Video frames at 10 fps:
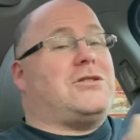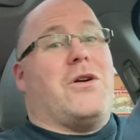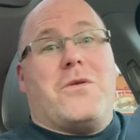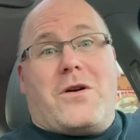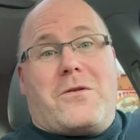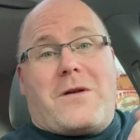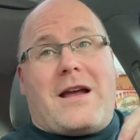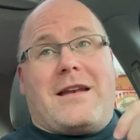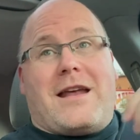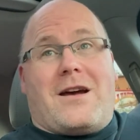going on
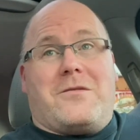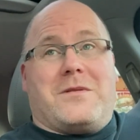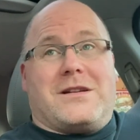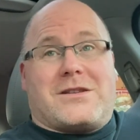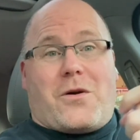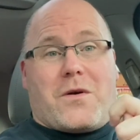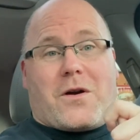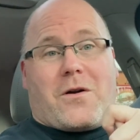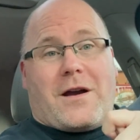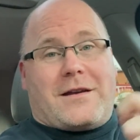right now, but it's going
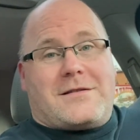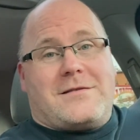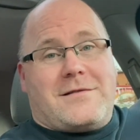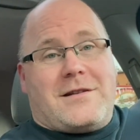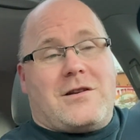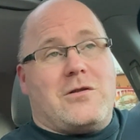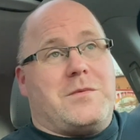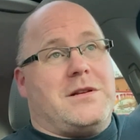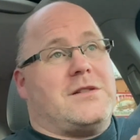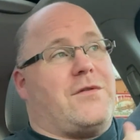great, and I hope
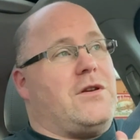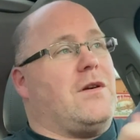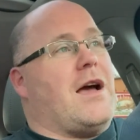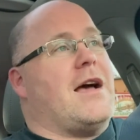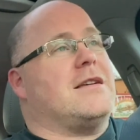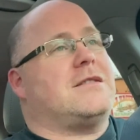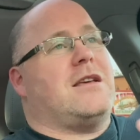it is for you guys.